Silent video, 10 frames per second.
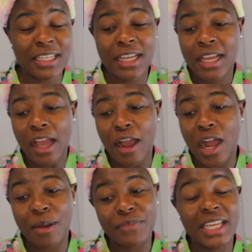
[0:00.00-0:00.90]

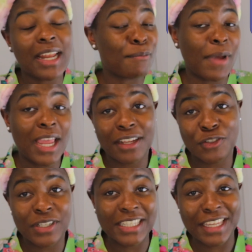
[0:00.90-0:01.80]
Then I might
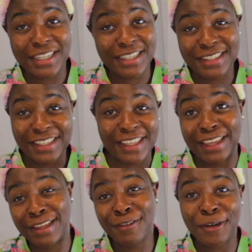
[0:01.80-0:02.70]
actually get it
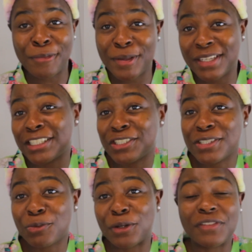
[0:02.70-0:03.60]
again, or maybe it's
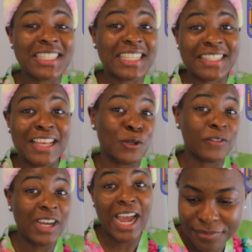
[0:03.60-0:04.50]
just one of those things that is
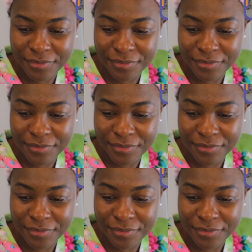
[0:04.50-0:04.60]
overhyped.